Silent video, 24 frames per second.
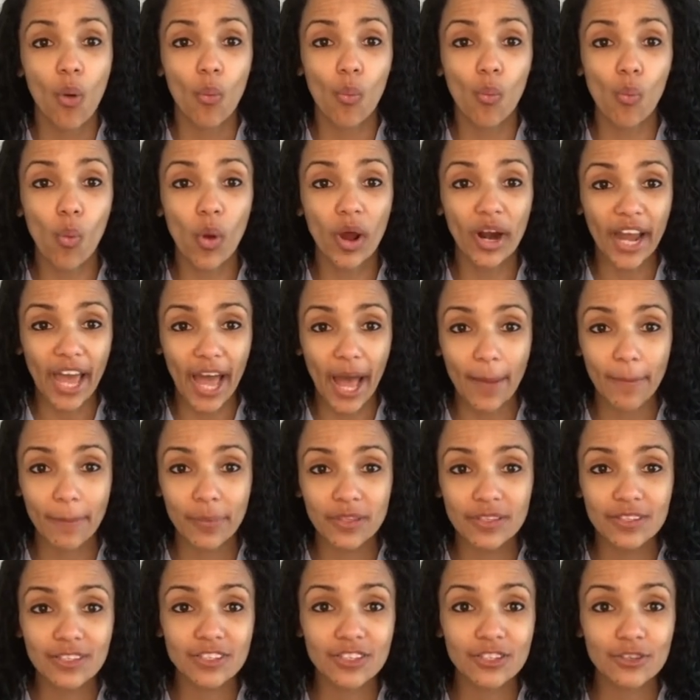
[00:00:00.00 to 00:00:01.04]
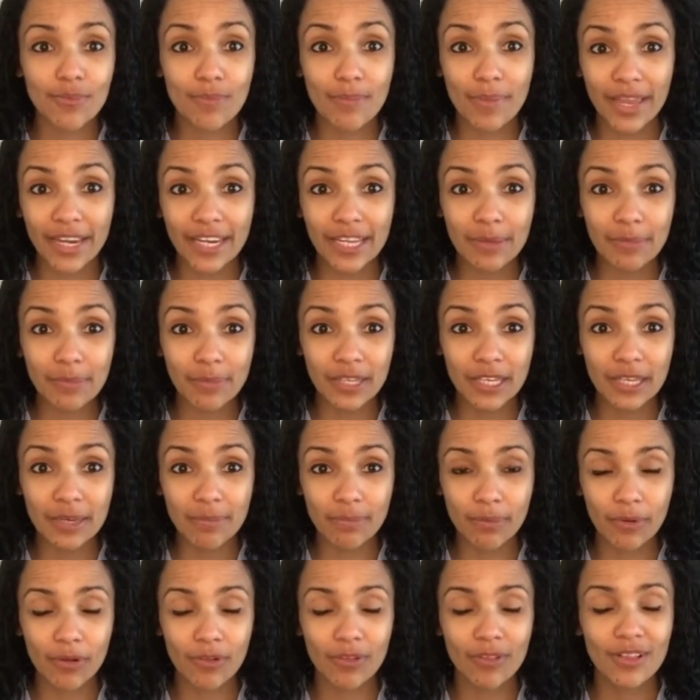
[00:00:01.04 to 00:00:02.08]
What happens to many
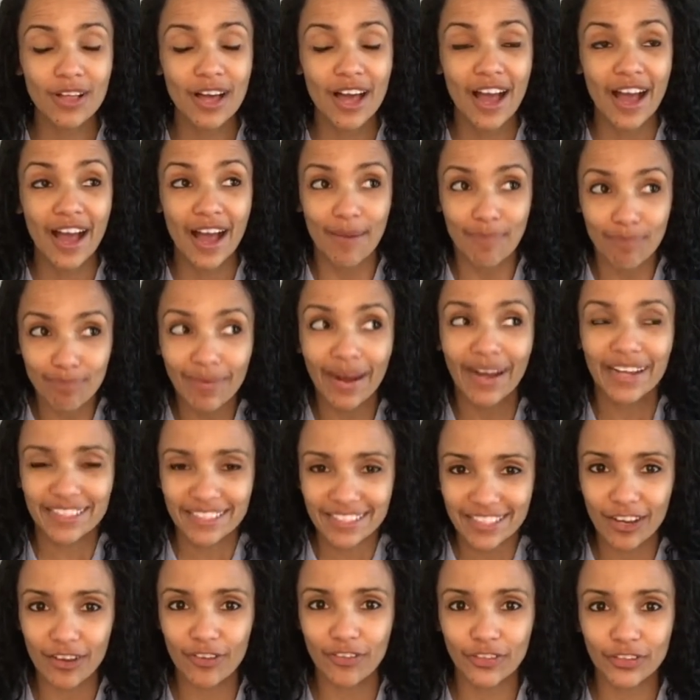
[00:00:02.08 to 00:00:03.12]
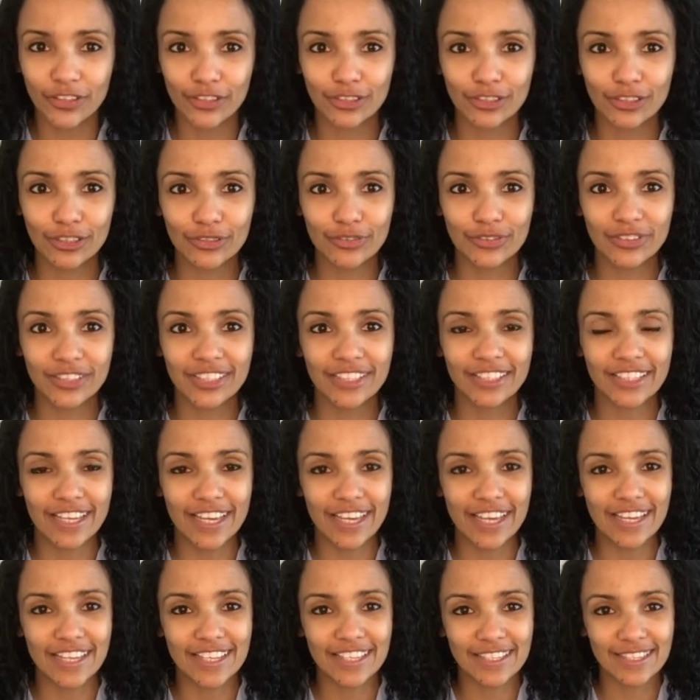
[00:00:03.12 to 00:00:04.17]
people, myself included,
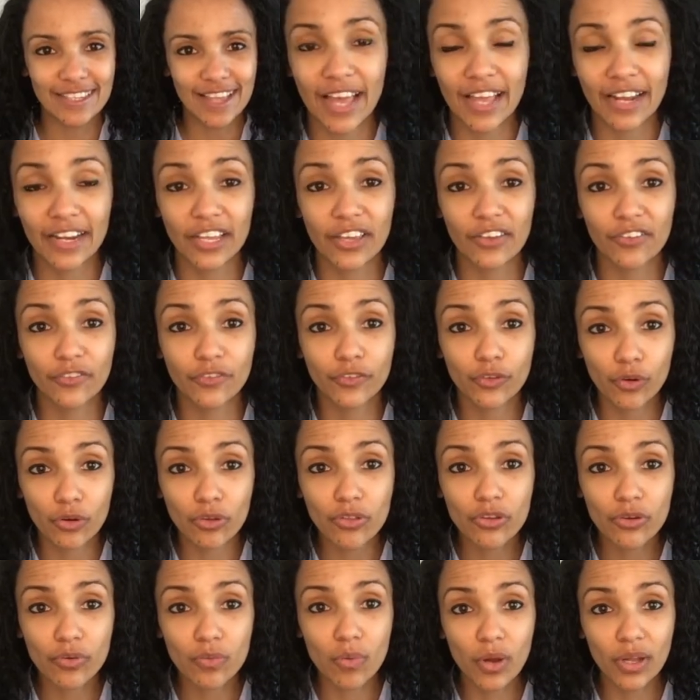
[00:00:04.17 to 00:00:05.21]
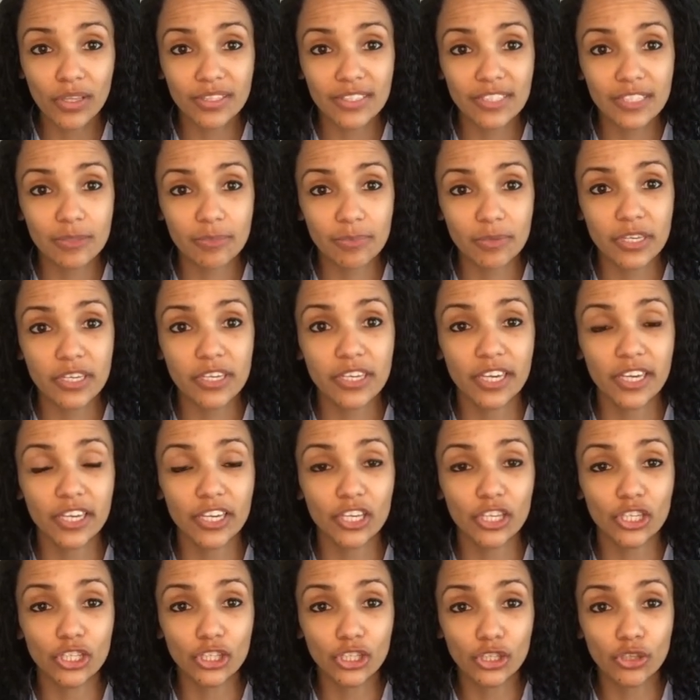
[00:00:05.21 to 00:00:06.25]
is if you're the one
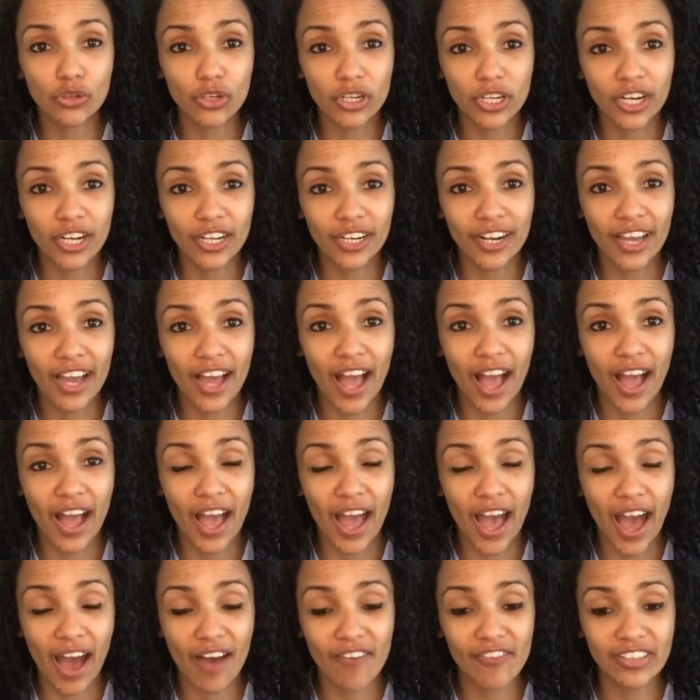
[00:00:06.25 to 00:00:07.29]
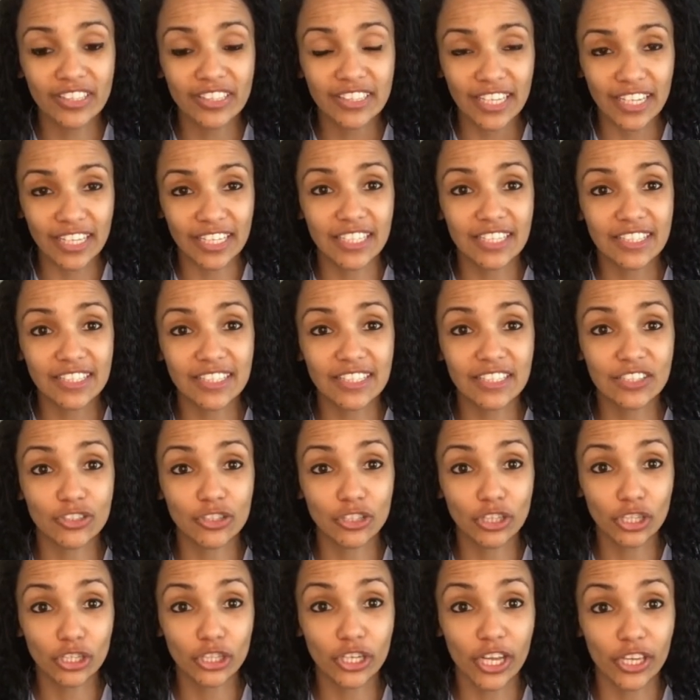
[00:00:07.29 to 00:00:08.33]
speaking, you're gonna have a tendency
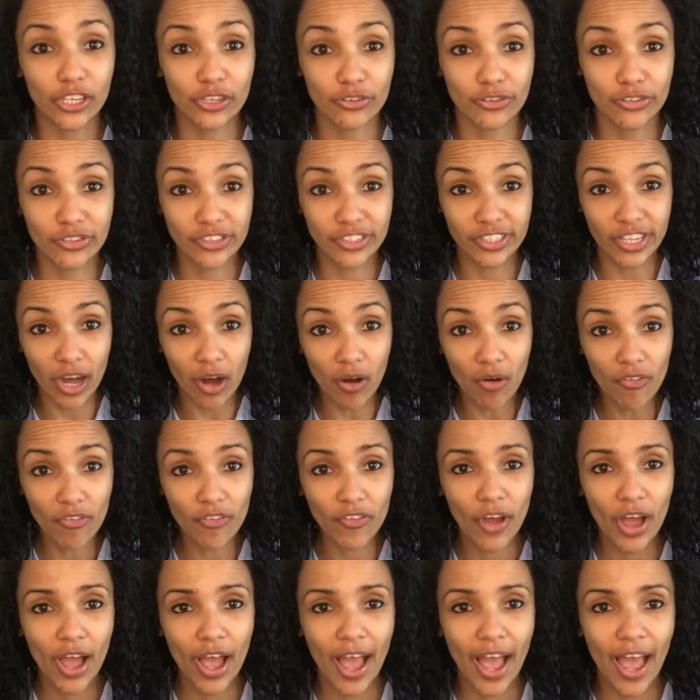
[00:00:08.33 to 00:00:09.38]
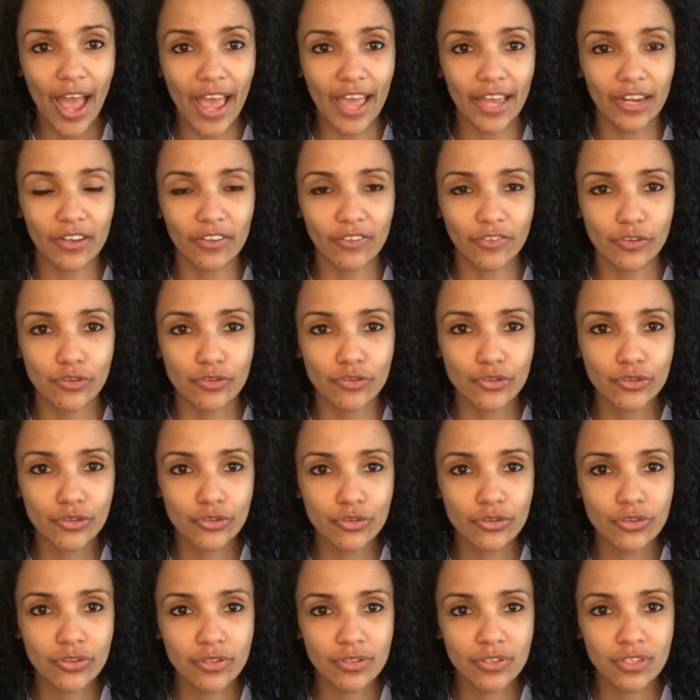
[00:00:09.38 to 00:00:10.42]
to look at yourself, and if you're
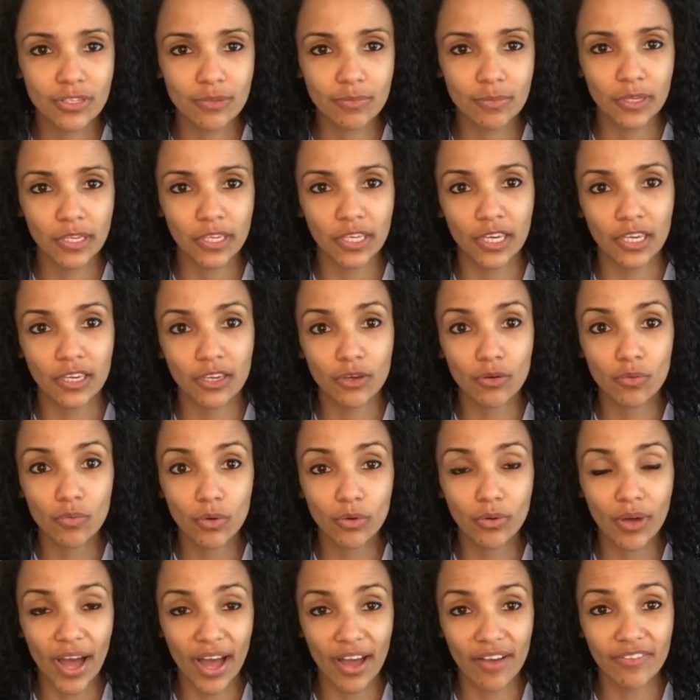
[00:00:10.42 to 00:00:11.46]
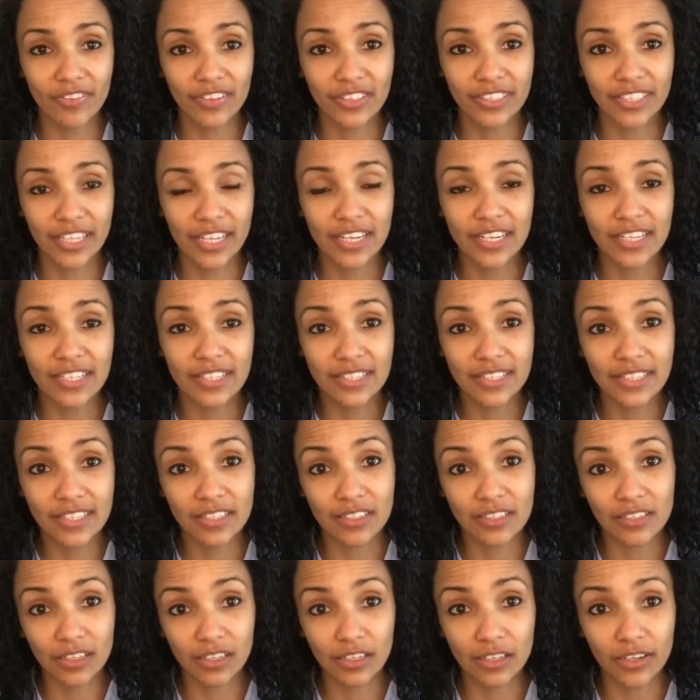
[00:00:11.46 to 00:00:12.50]
student speaking, you will have a tendency
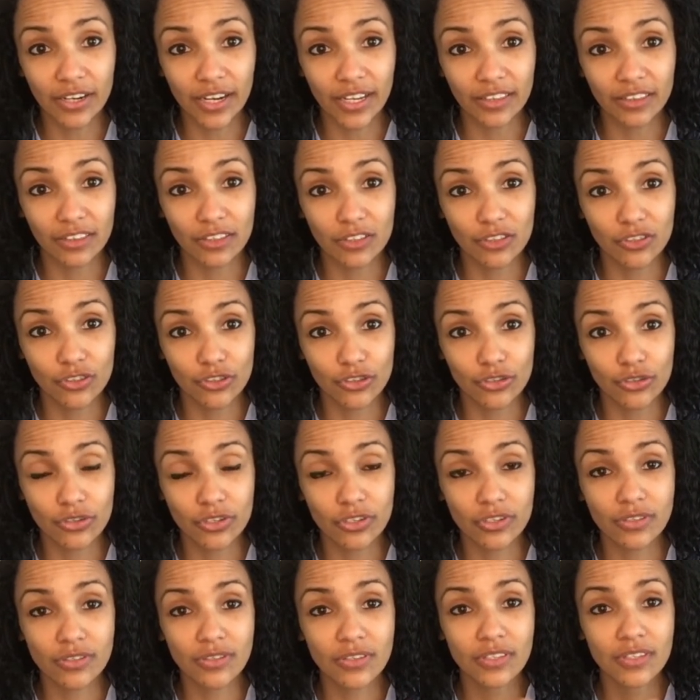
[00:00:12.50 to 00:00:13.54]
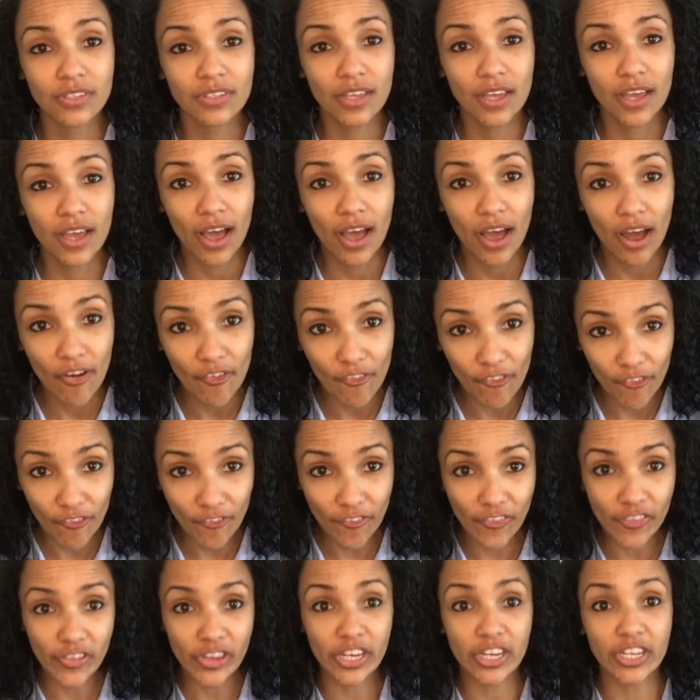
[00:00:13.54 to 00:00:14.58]
to look at the student's
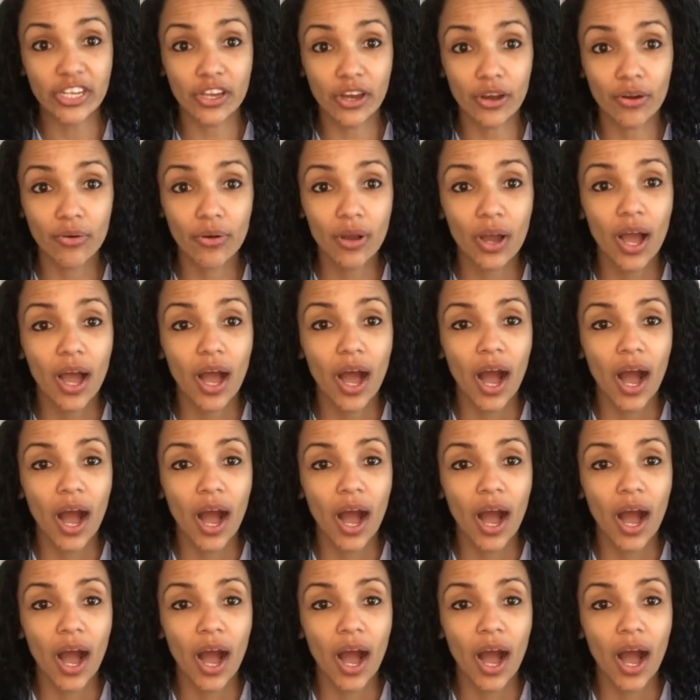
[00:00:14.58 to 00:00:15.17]
video.